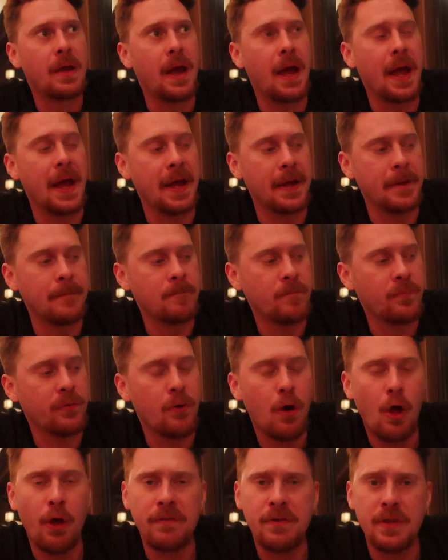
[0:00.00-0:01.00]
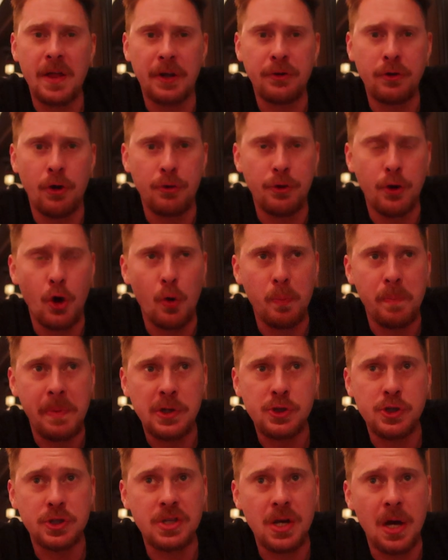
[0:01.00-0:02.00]
And for all of you that don't know,
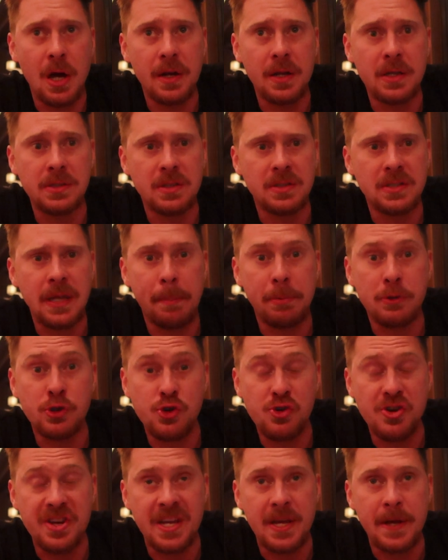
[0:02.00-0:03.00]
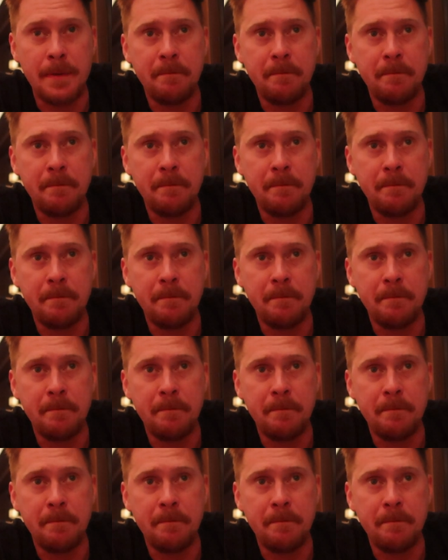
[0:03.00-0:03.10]
binchotan is the type of tree.